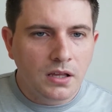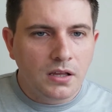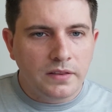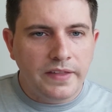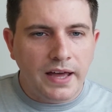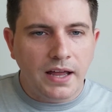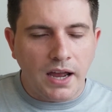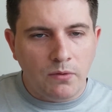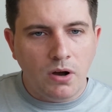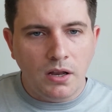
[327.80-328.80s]
that I
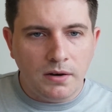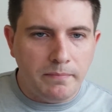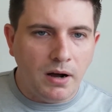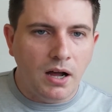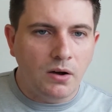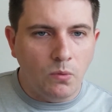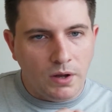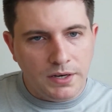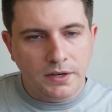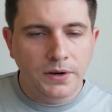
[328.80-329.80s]
went and bought
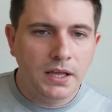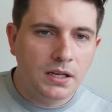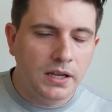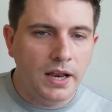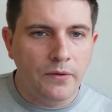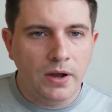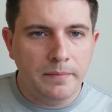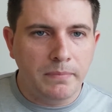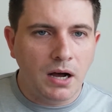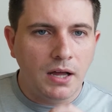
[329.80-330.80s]
one donut, and I went and
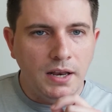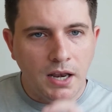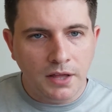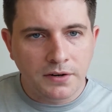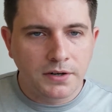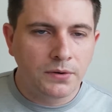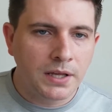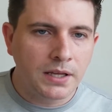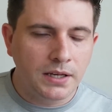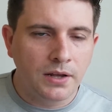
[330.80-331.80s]
bought another
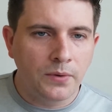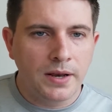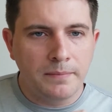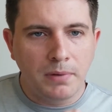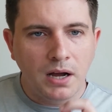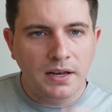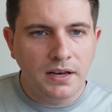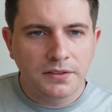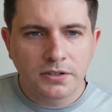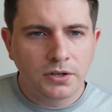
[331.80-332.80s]
donut, and I went and bought
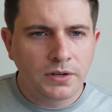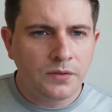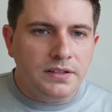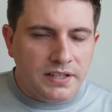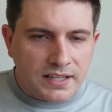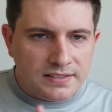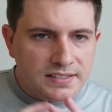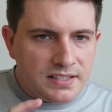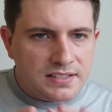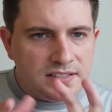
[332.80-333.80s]
another donut. The
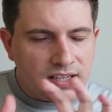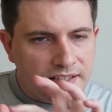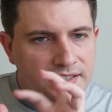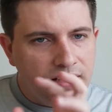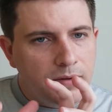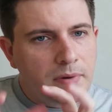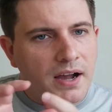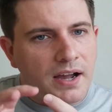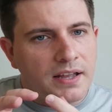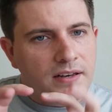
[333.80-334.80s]
consensus idea
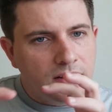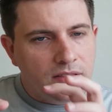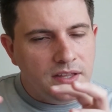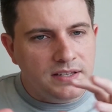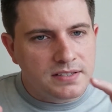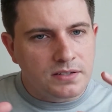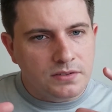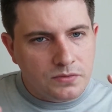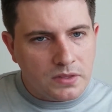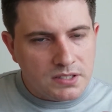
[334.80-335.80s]
behind this
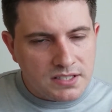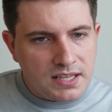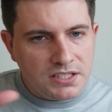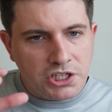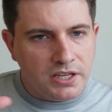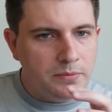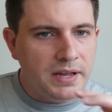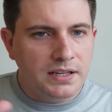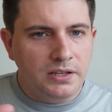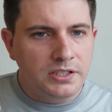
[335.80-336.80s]
state channel
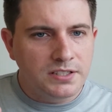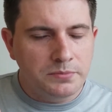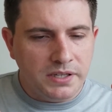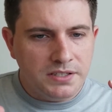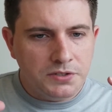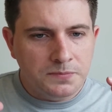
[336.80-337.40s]
mechanism is,